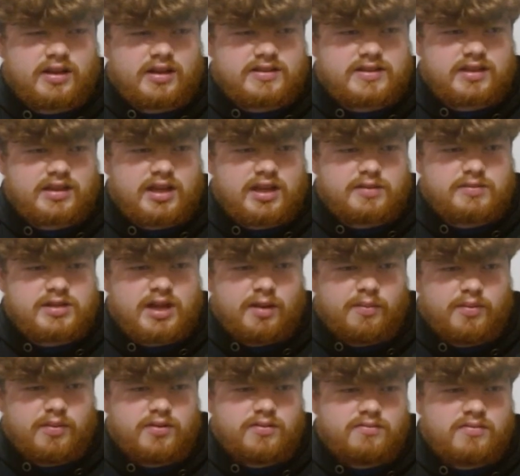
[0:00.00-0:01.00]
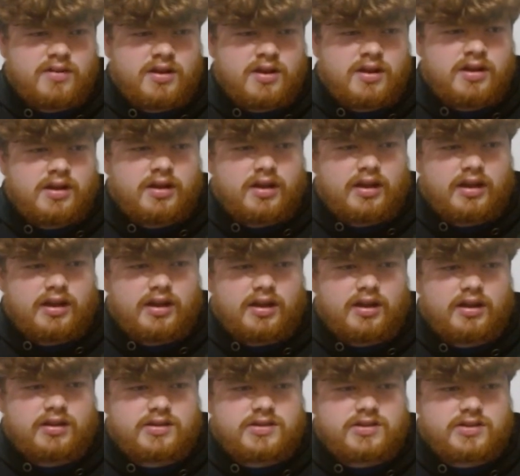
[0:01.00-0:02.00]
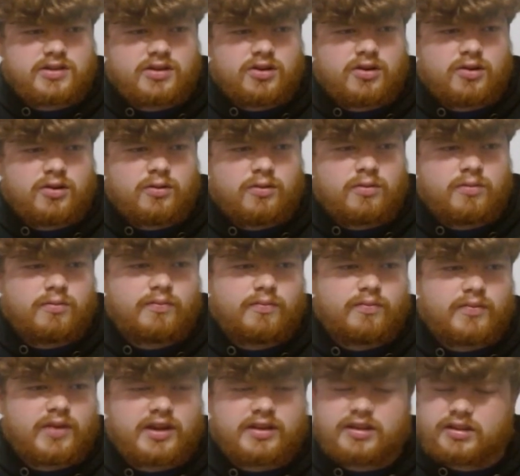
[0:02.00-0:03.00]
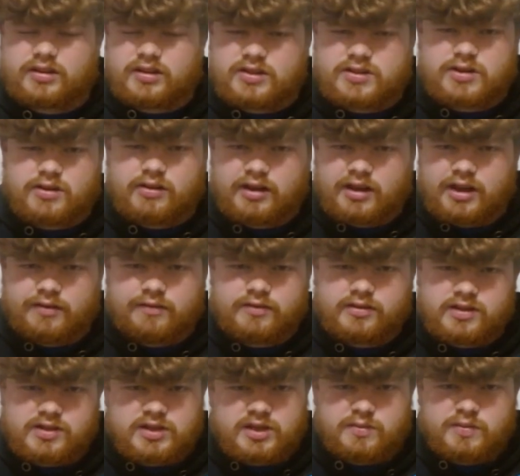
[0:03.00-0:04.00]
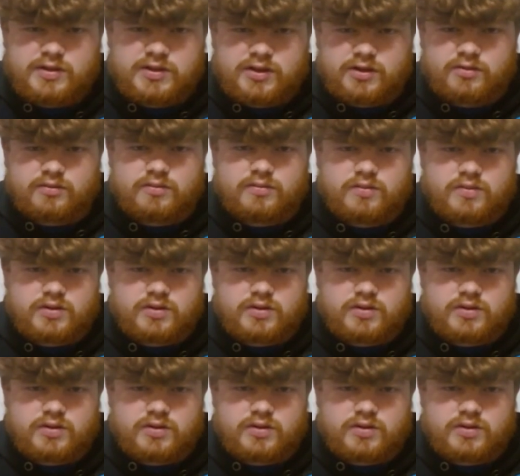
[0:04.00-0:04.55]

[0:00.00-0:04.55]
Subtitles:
the games happen. And so I think that's all I got for this episode.